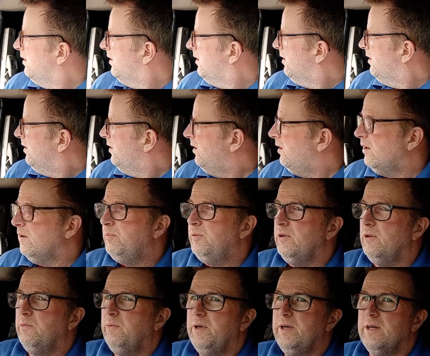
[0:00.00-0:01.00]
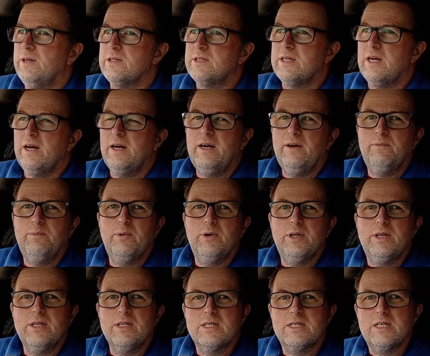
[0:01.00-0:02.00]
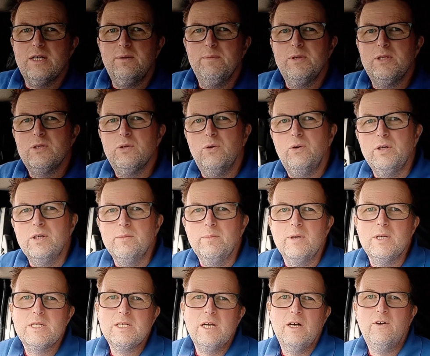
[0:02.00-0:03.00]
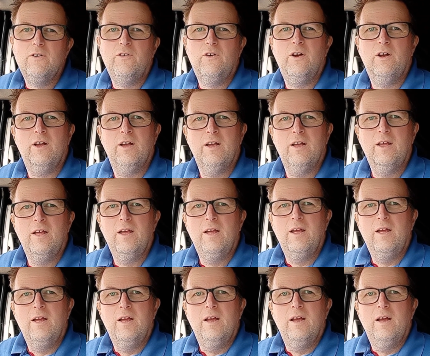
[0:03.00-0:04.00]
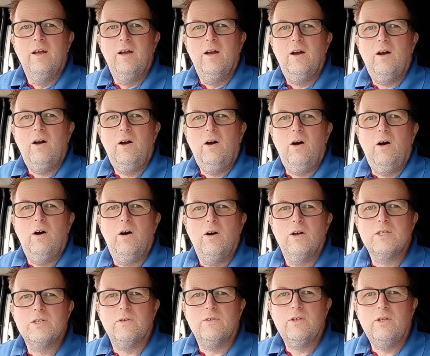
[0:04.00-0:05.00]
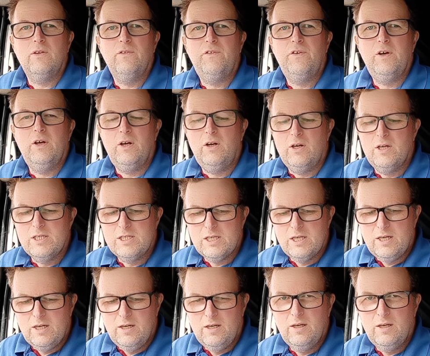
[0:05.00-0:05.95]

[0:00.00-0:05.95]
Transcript: I put the windows down, everybody can see me talking to myself. Oh, so I've done the fertiliser.